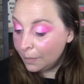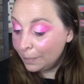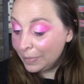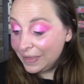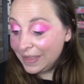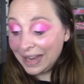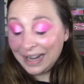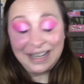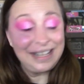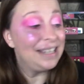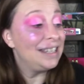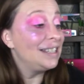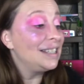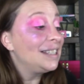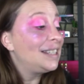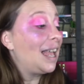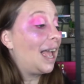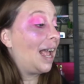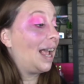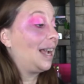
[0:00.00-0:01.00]
But that
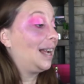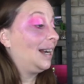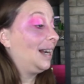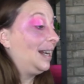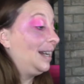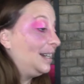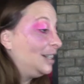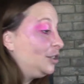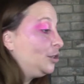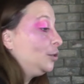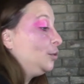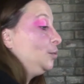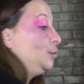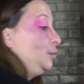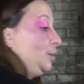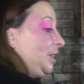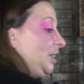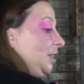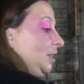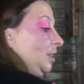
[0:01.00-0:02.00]
is
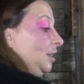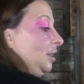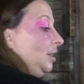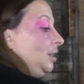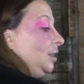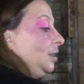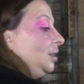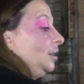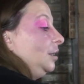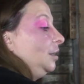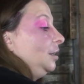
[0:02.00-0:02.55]
glittery.